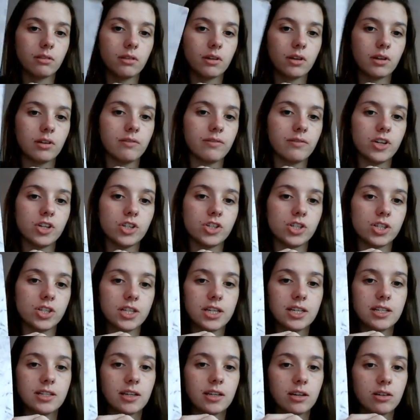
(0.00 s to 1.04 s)
conversion
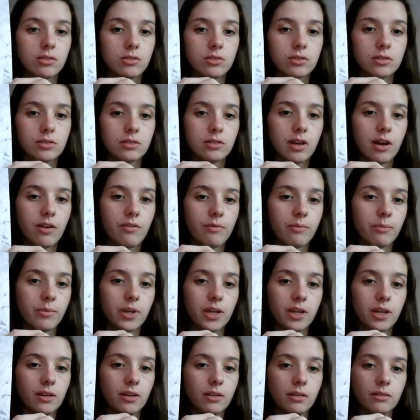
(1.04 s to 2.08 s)
details haven't
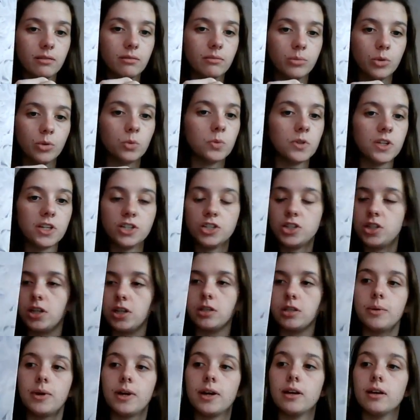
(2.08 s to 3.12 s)
been published
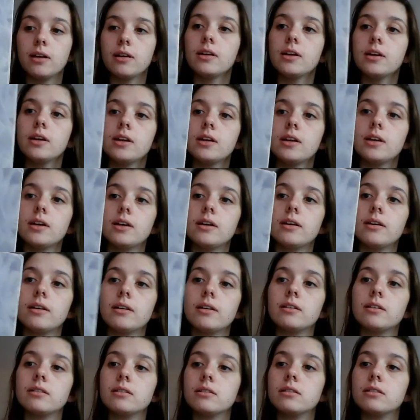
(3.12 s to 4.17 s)
anywhere
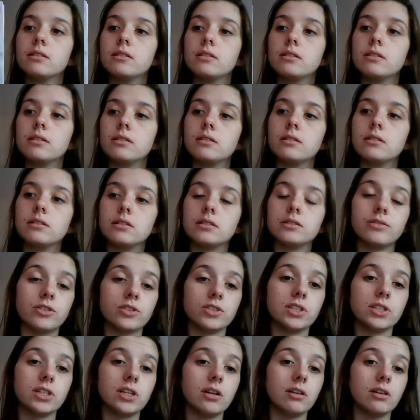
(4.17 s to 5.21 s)
as far
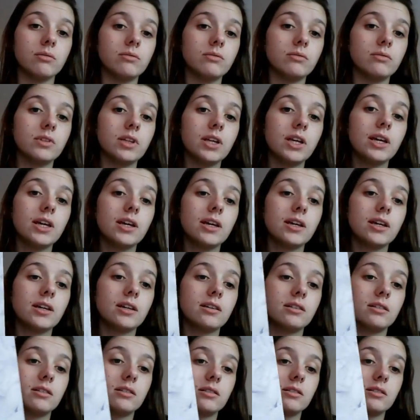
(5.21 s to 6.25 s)
as I know,
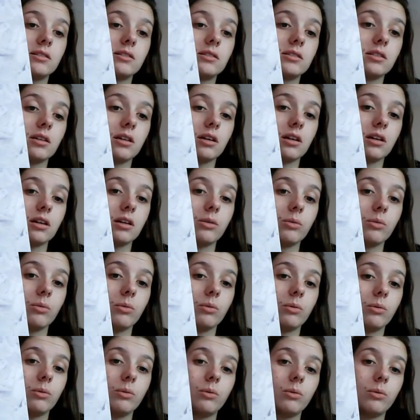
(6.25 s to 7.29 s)
so
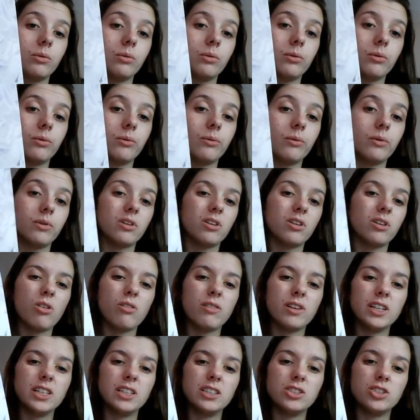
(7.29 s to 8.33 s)
can't
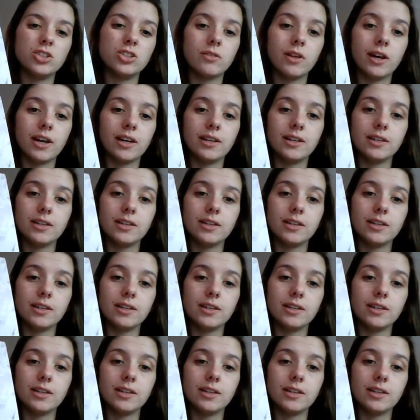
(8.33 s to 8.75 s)
really do that